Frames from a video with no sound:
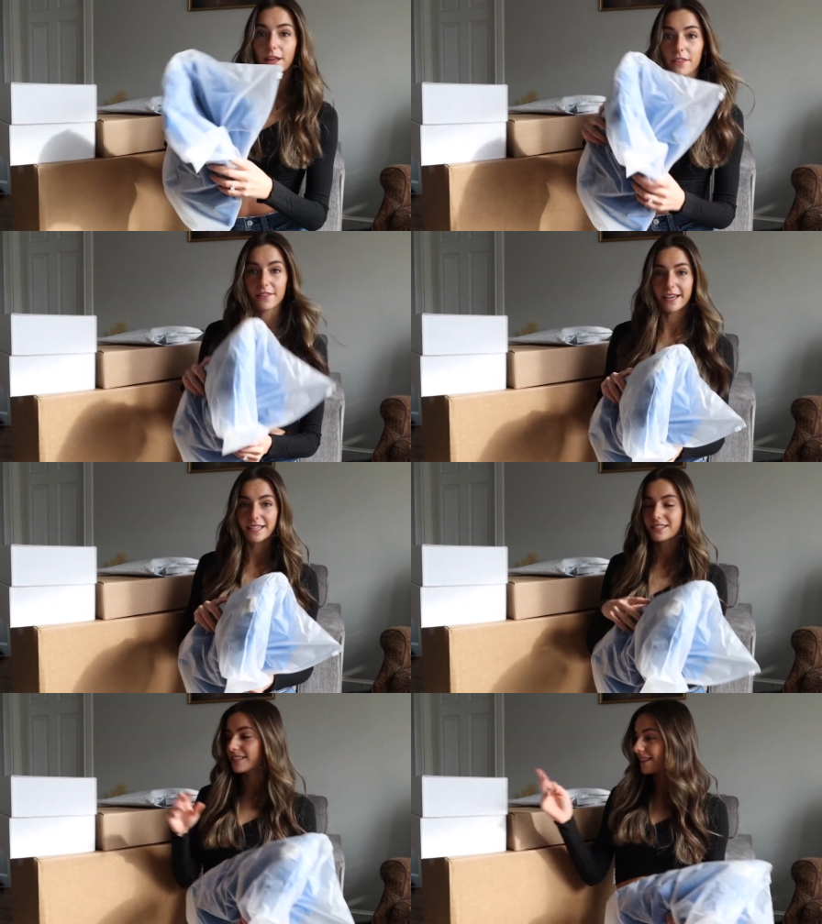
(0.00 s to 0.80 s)
with
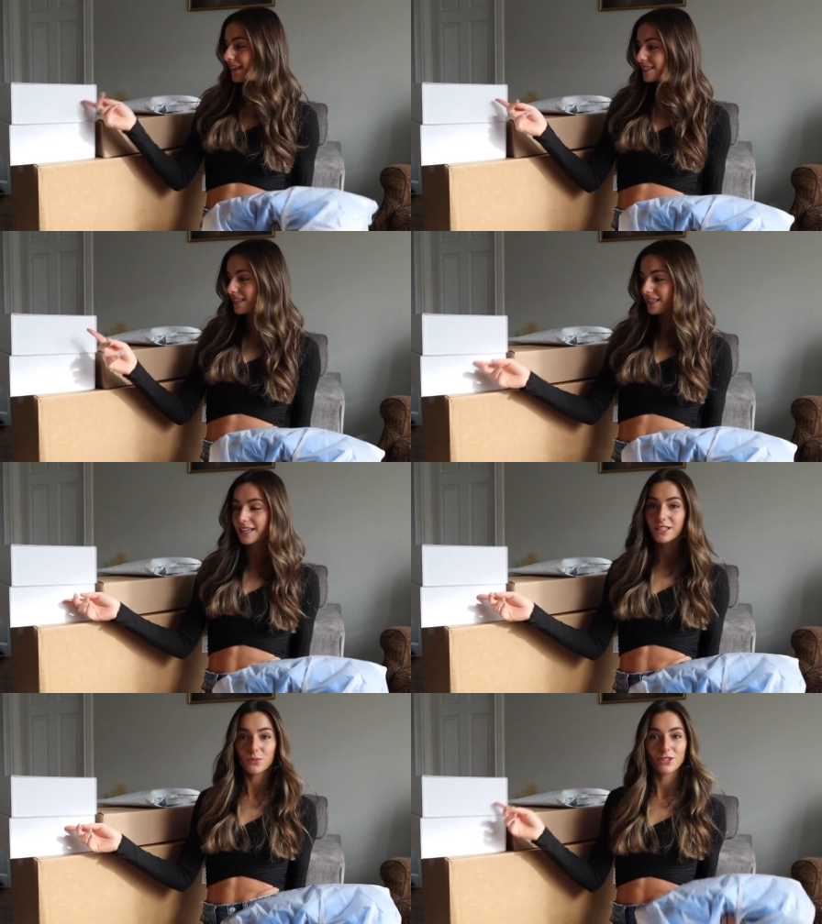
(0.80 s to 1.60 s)
this, this, and
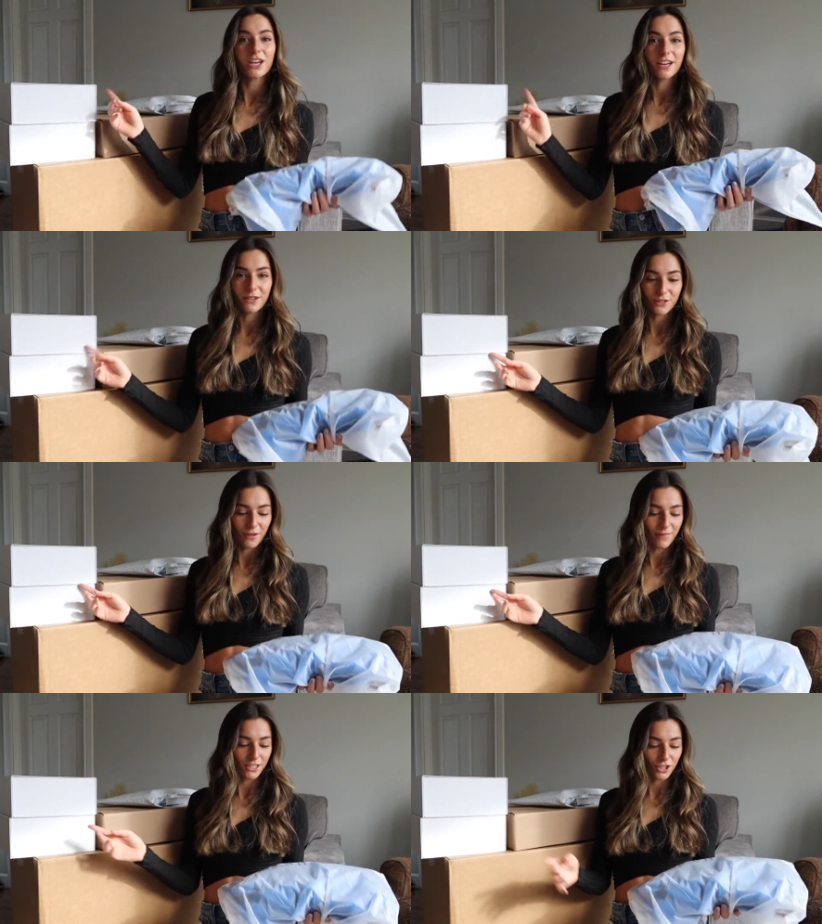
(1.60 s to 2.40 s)
this, which I know is
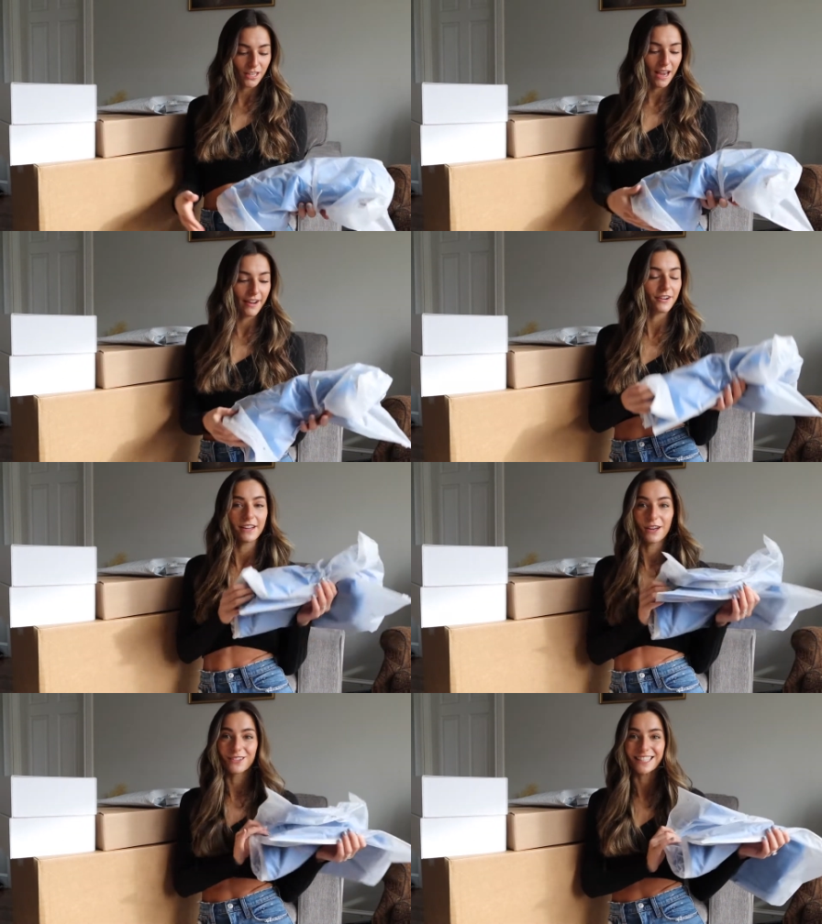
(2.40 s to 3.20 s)
from Meshki. I already
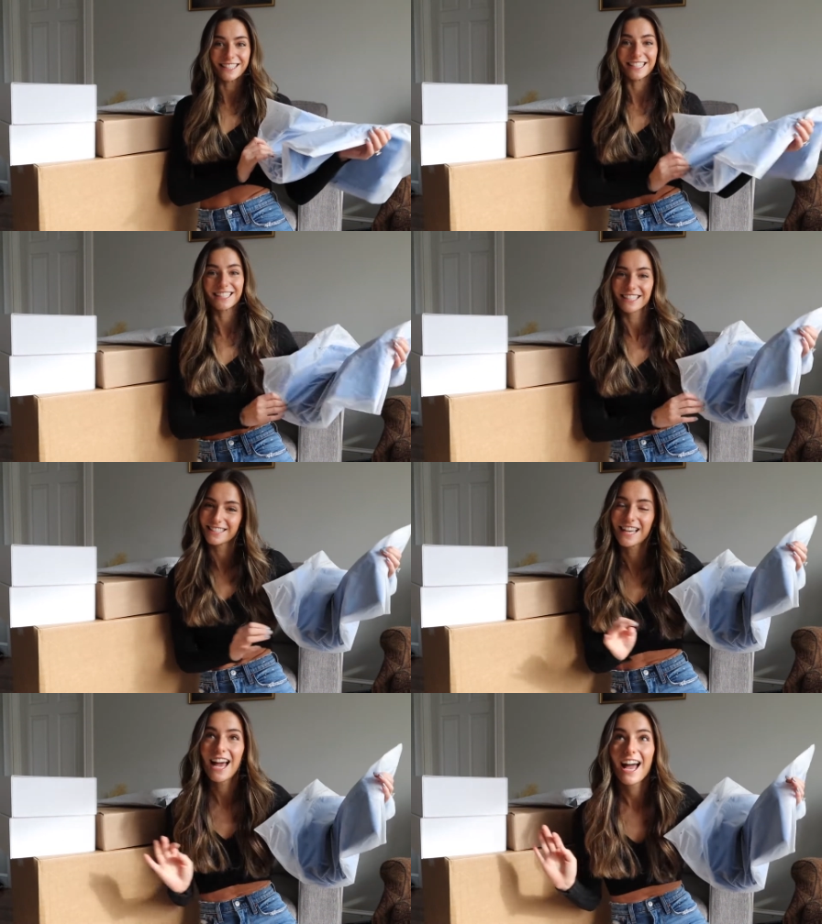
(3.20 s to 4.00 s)
know what this is
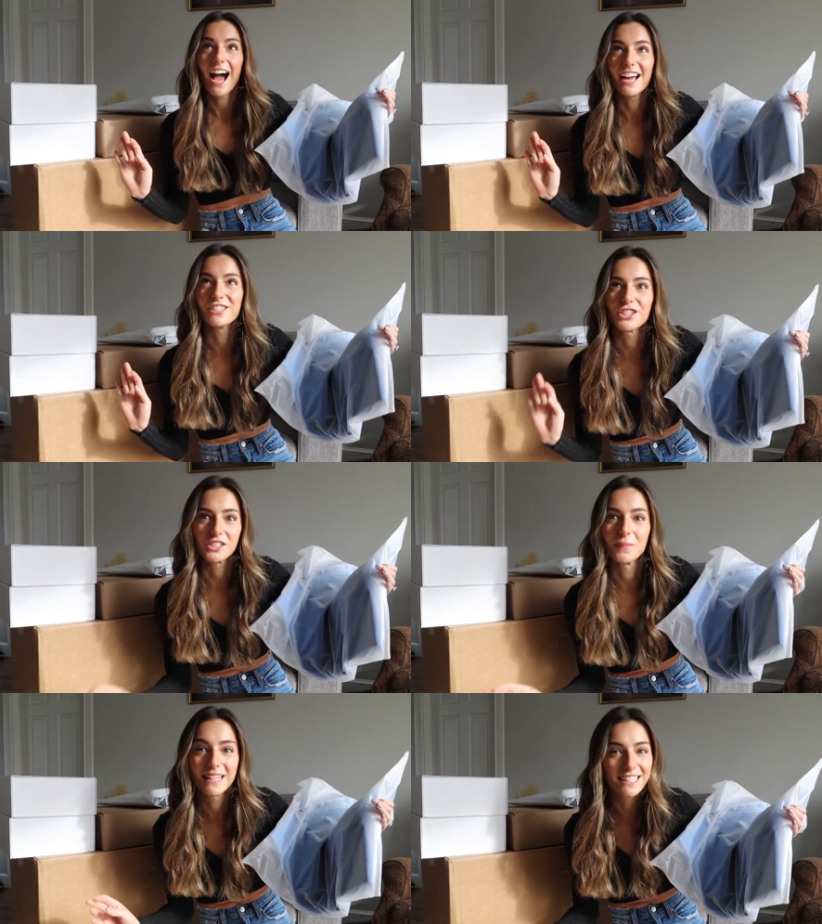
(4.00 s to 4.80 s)
because I
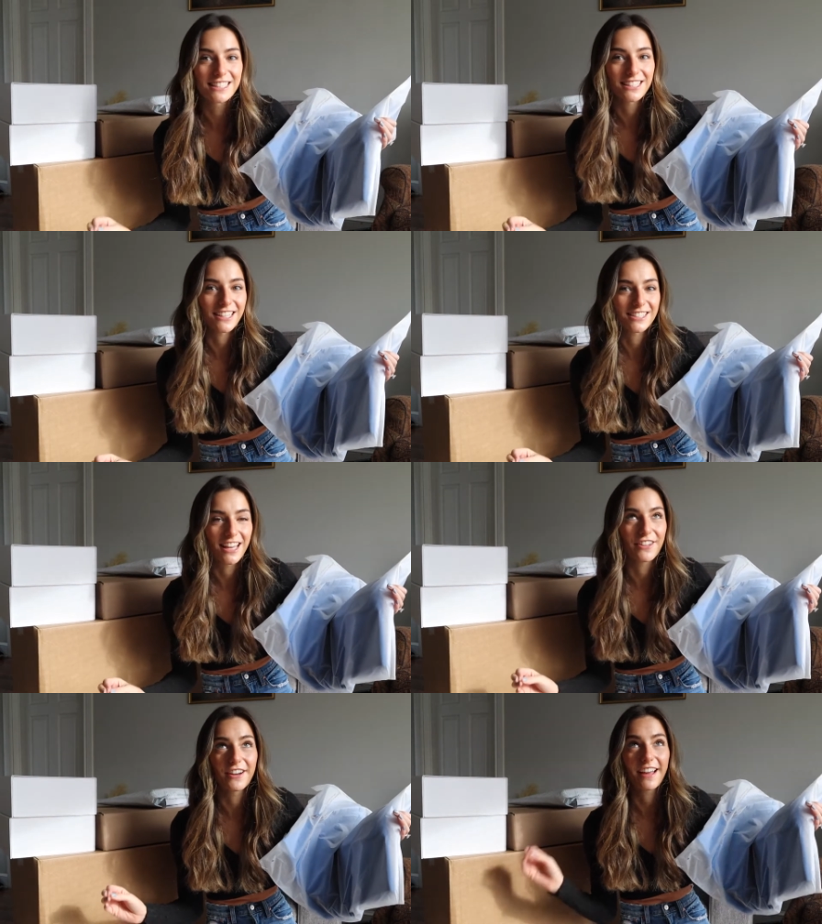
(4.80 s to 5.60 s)
just made these selects the
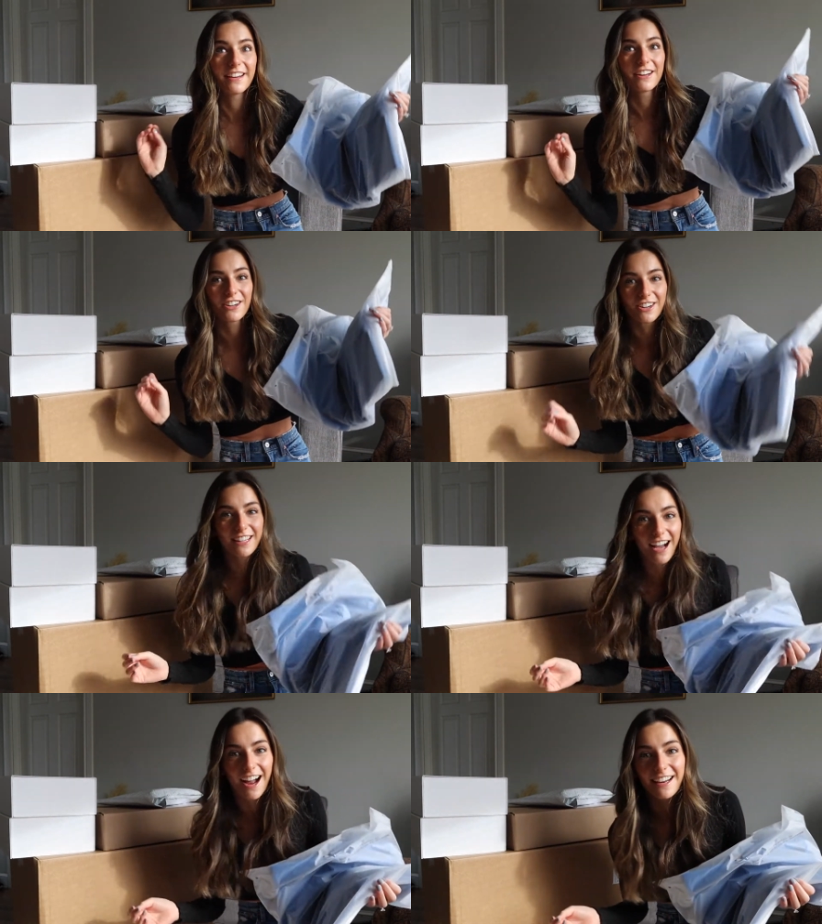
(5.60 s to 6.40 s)
other day and it
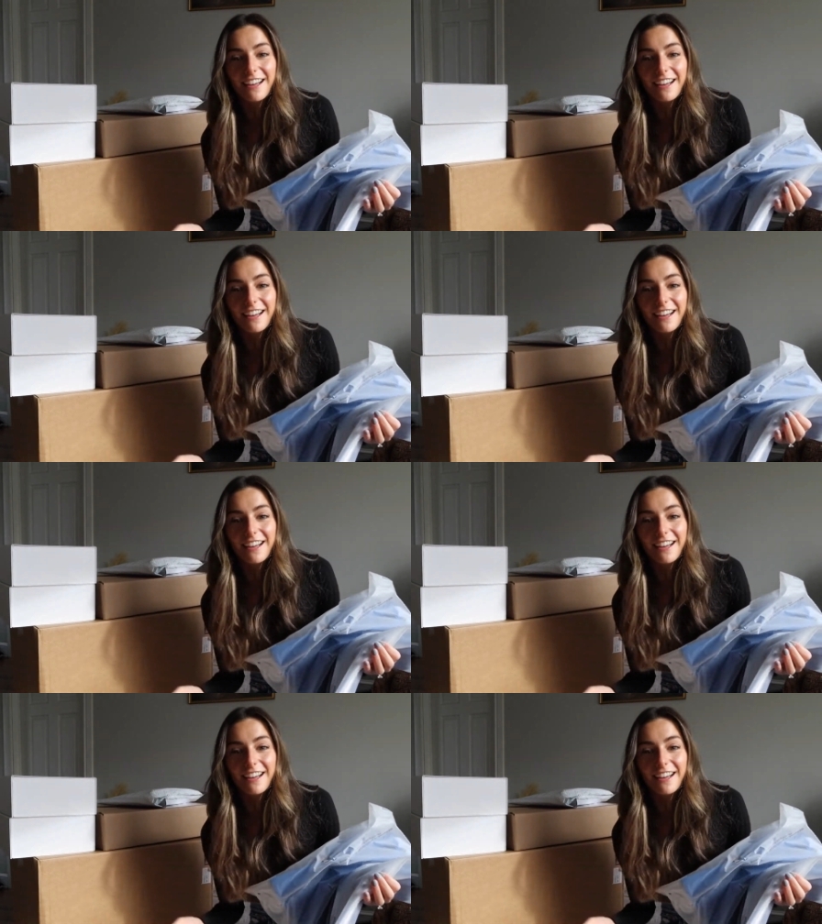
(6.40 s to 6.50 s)
already got